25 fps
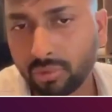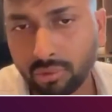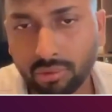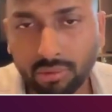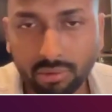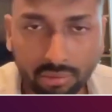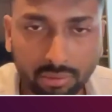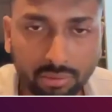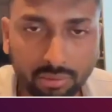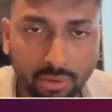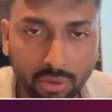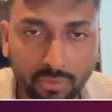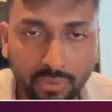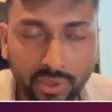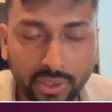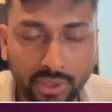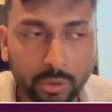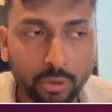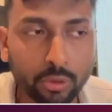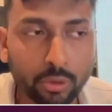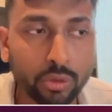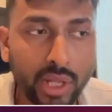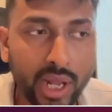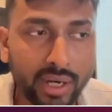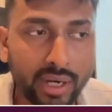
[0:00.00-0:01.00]
good way to
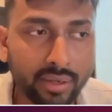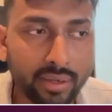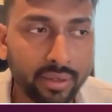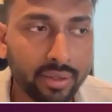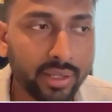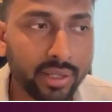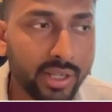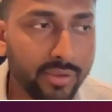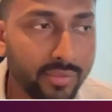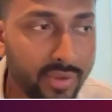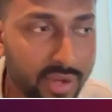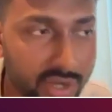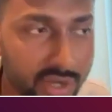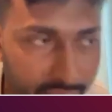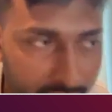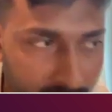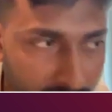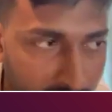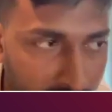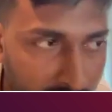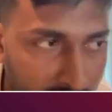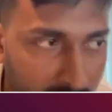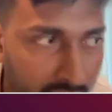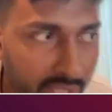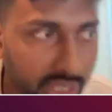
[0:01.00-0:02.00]
do that. Even
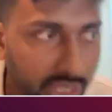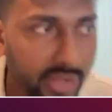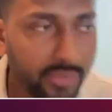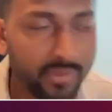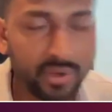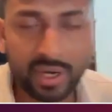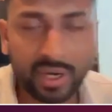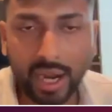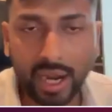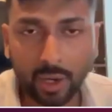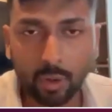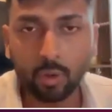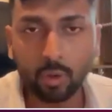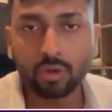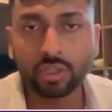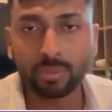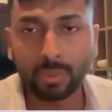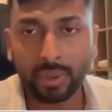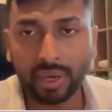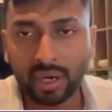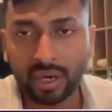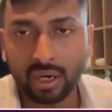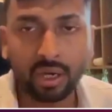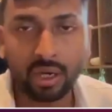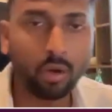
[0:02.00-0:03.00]
I don't
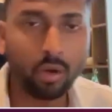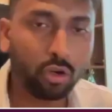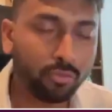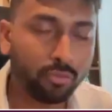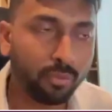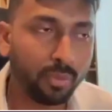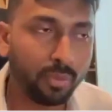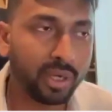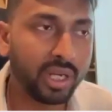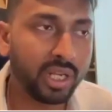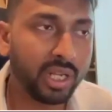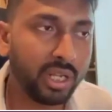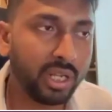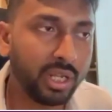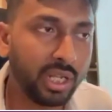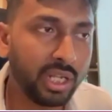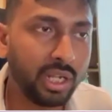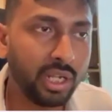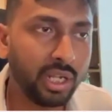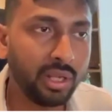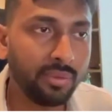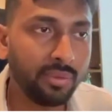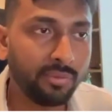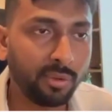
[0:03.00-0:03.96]
spend a lot of money